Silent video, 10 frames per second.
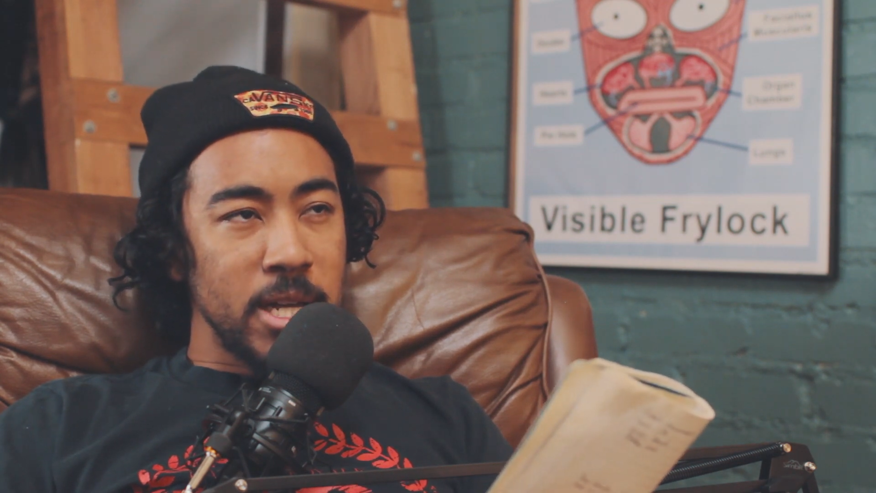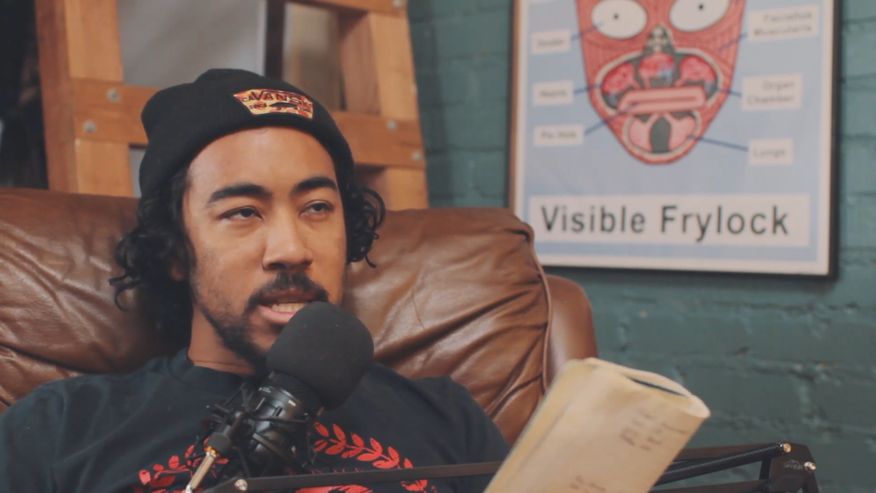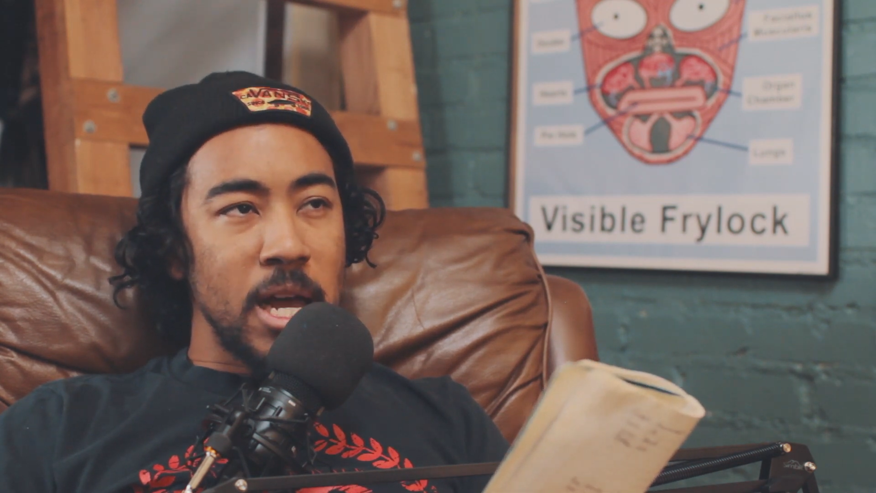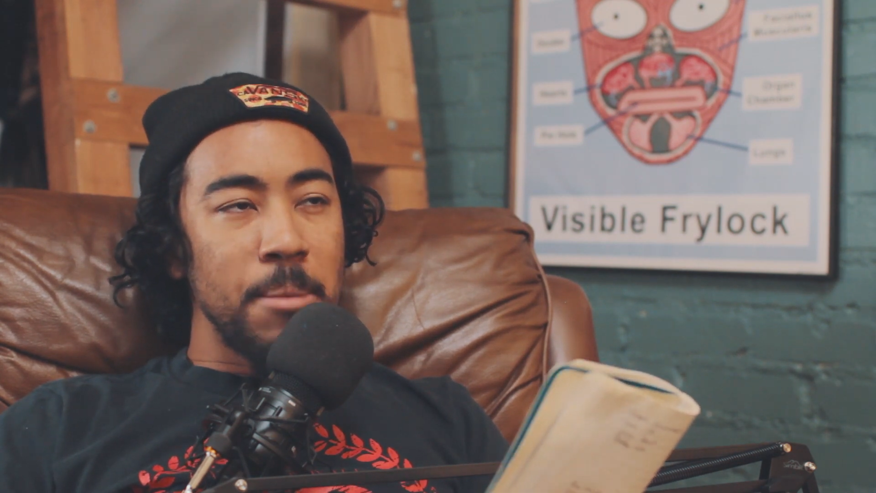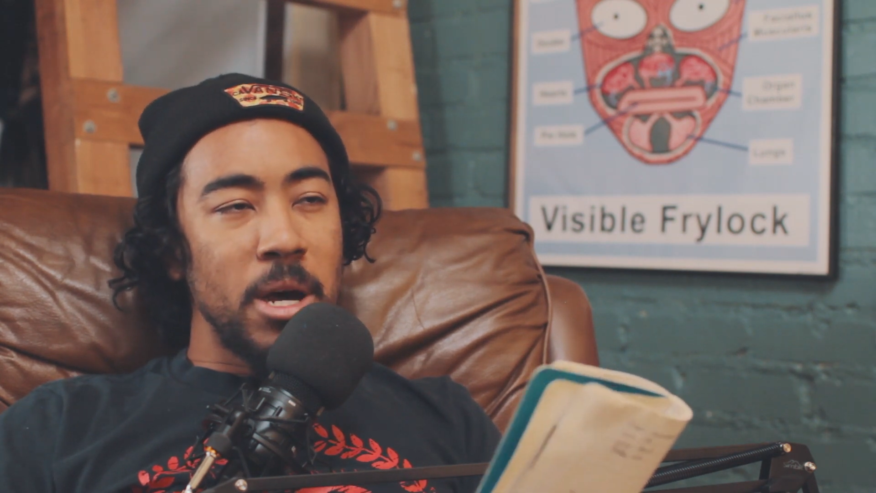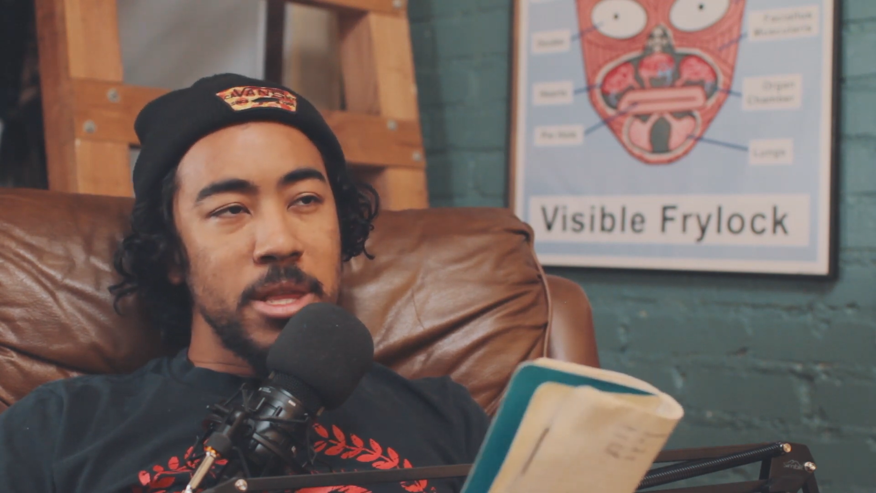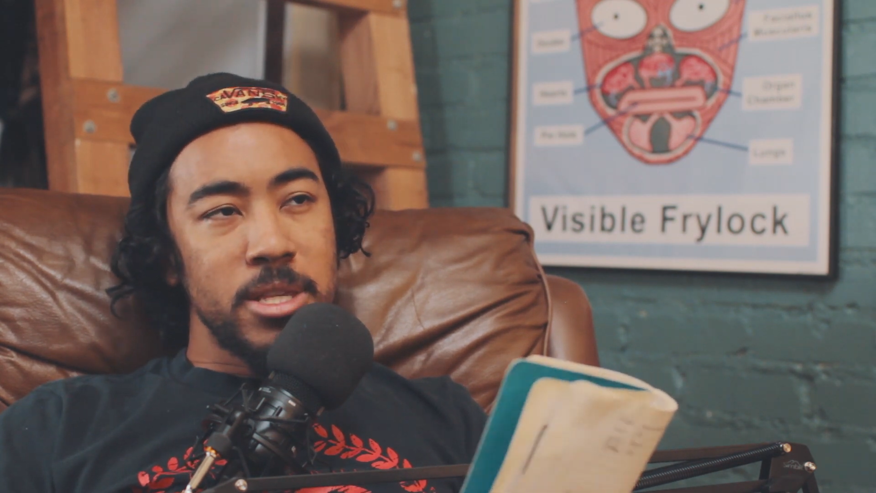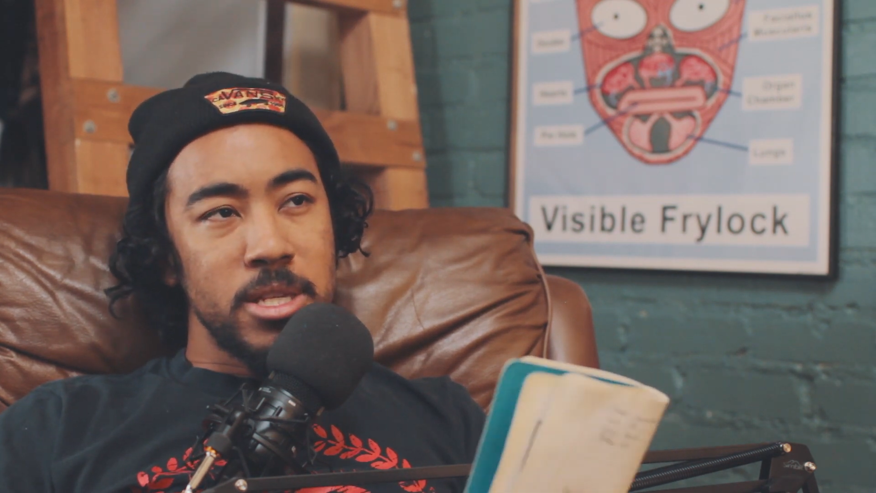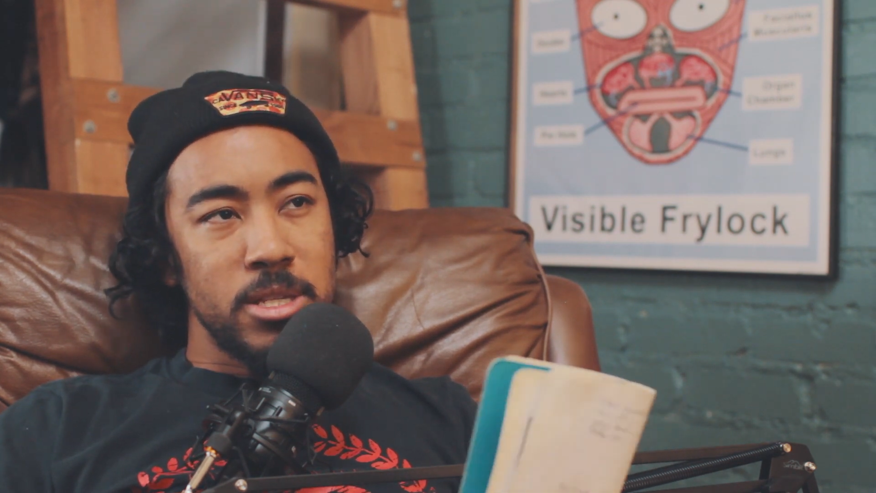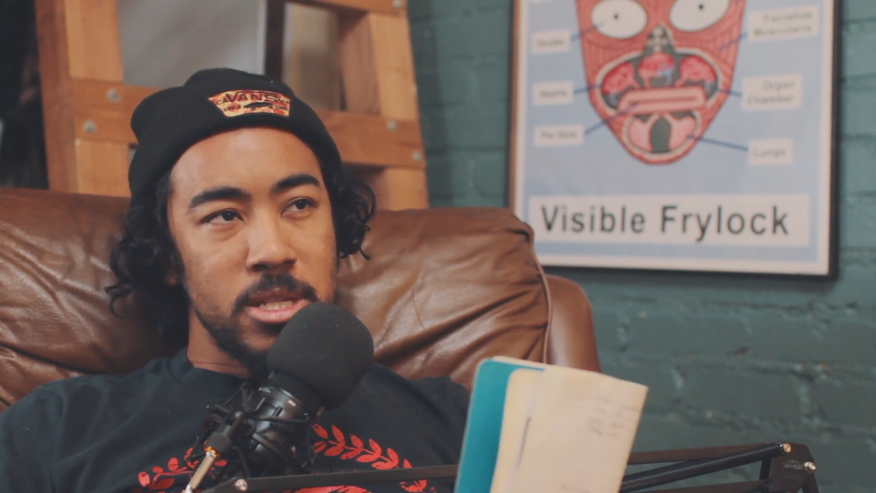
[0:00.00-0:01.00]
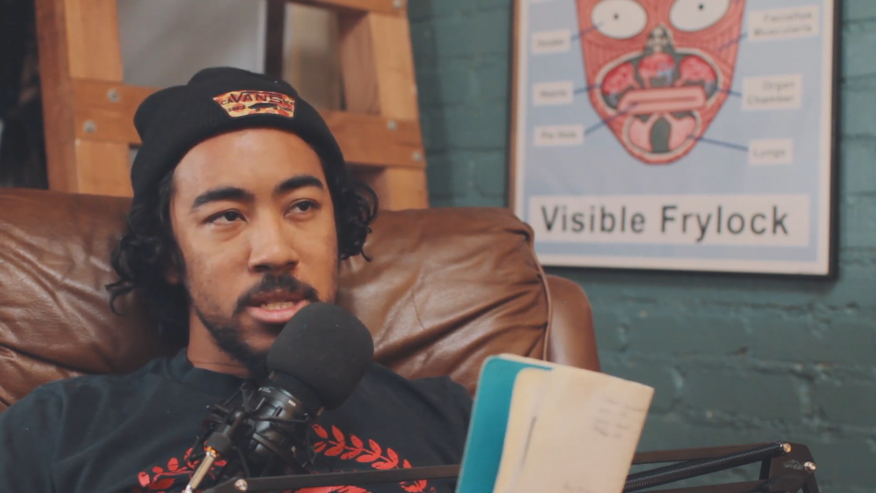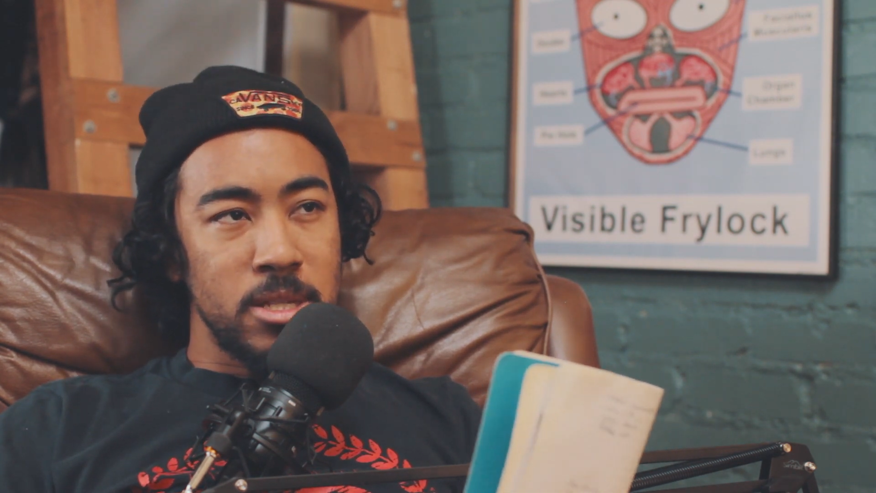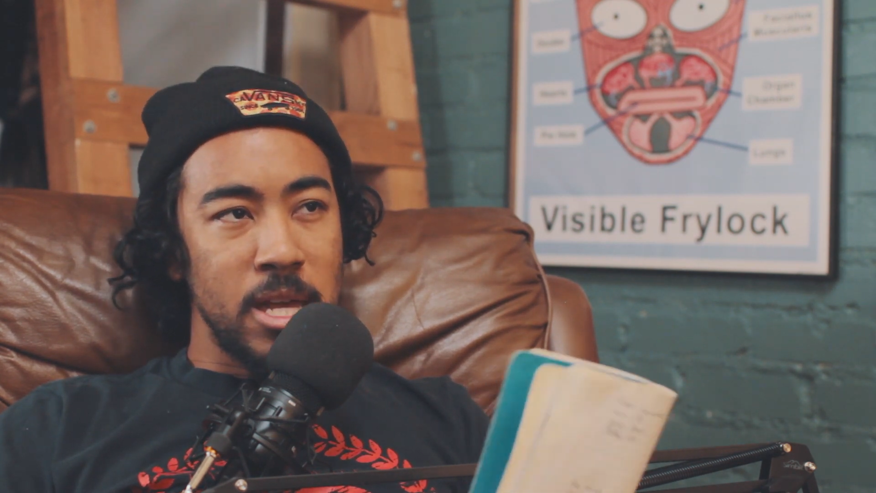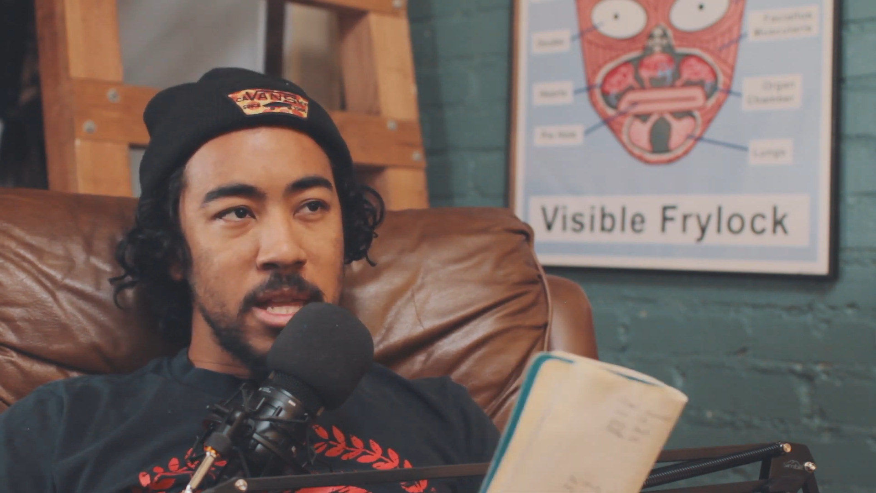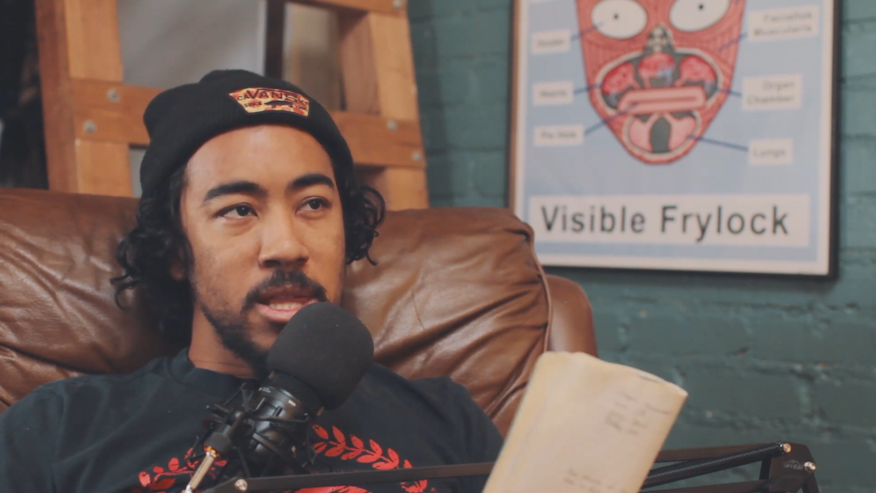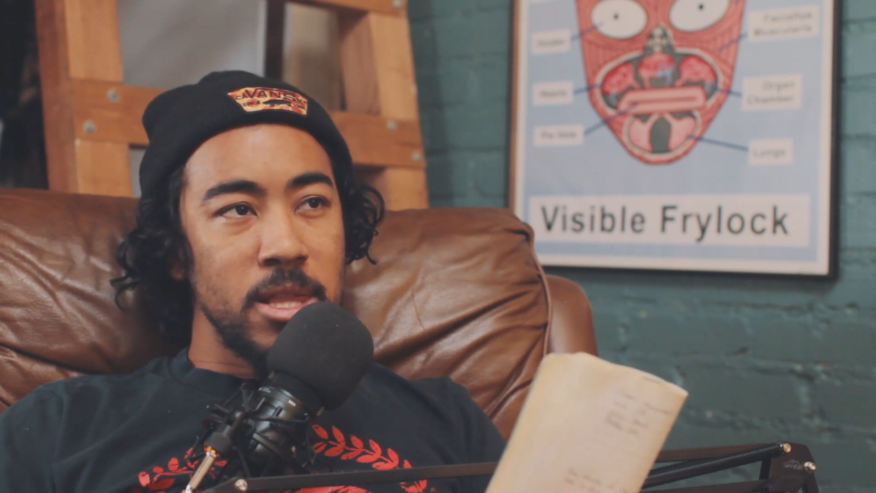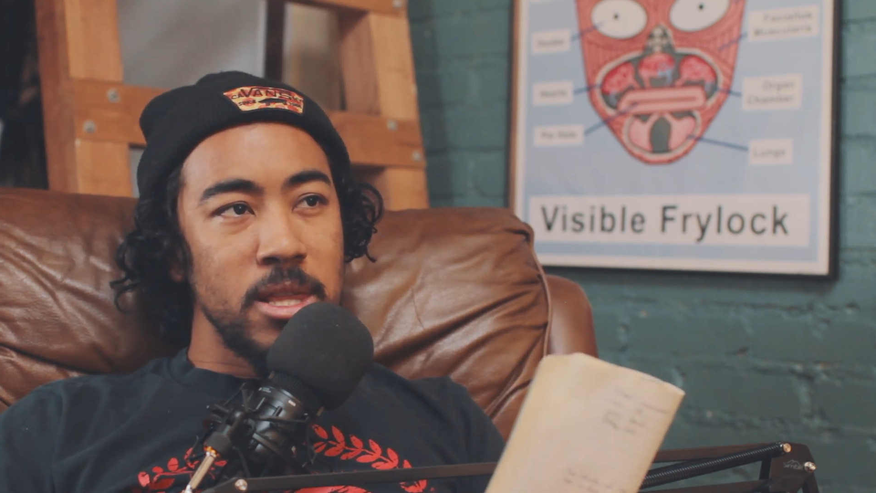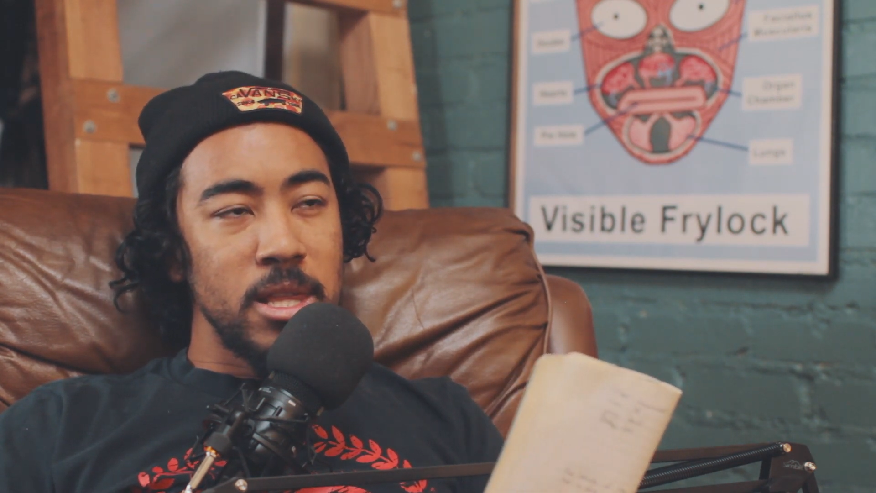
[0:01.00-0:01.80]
hypothesis is that